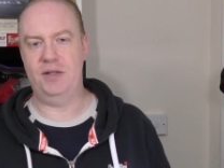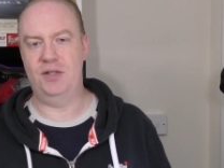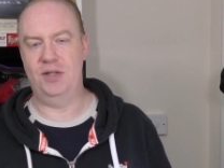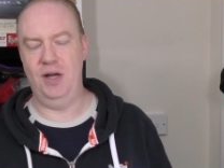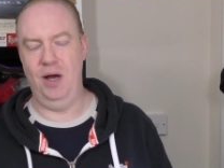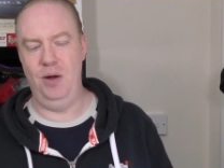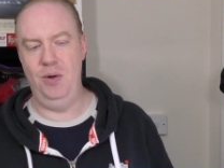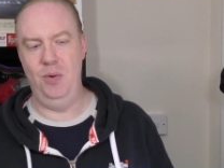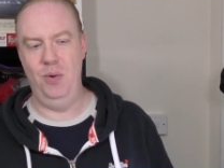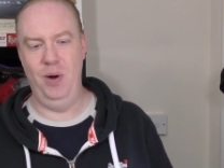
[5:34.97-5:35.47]

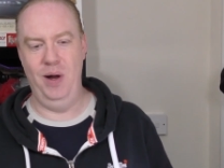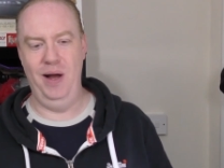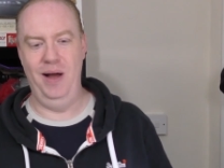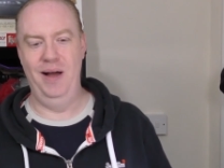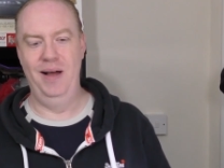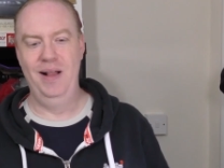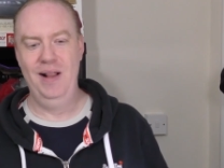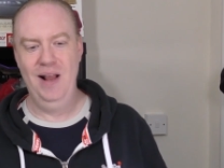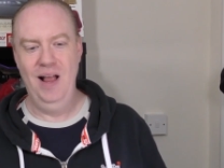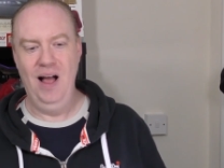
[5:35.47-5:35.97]
so
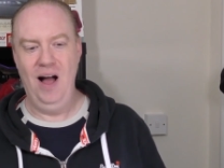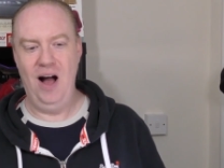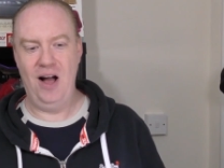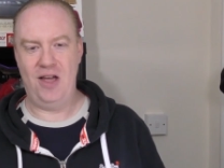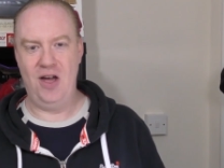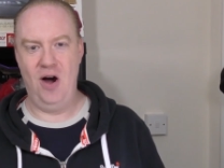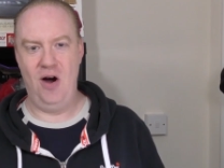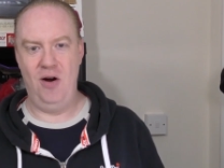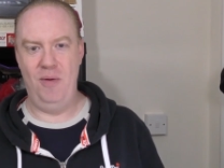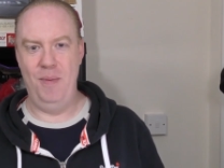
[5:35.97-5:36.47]
I
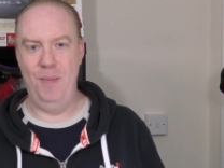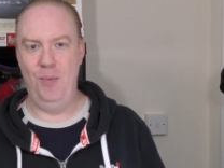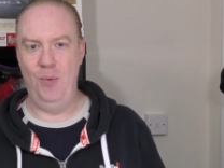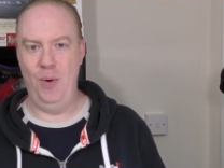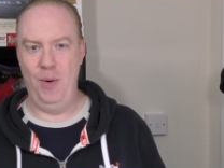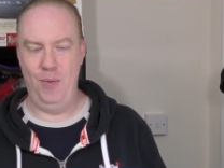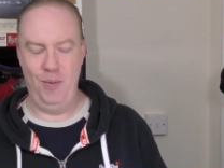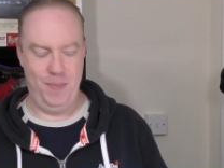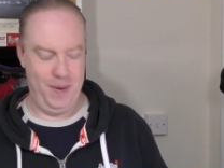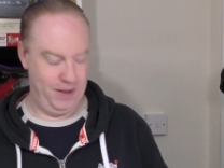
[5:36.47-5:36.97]
can't remember
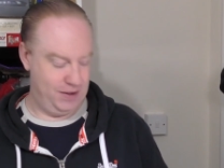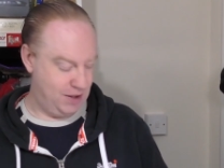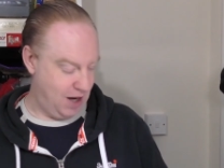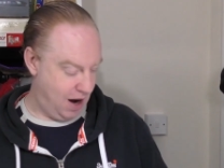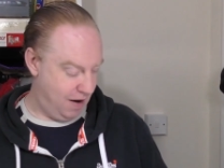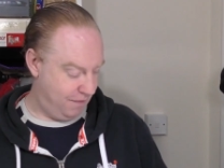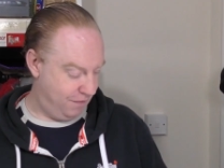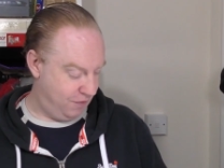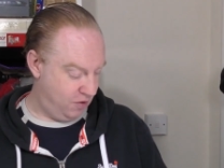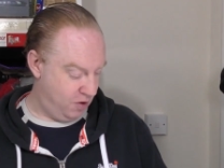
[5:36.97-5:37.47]
where we picked it
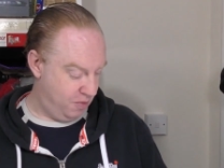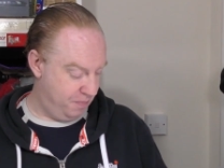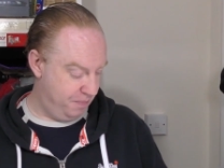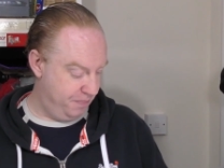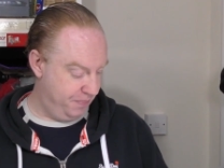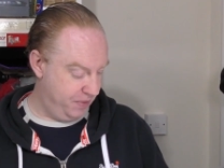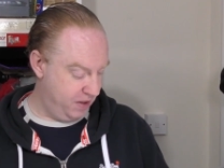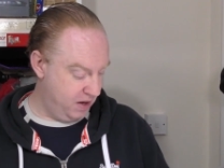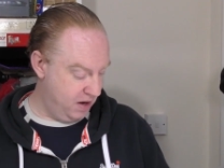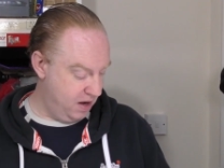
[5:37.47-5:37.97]
up from.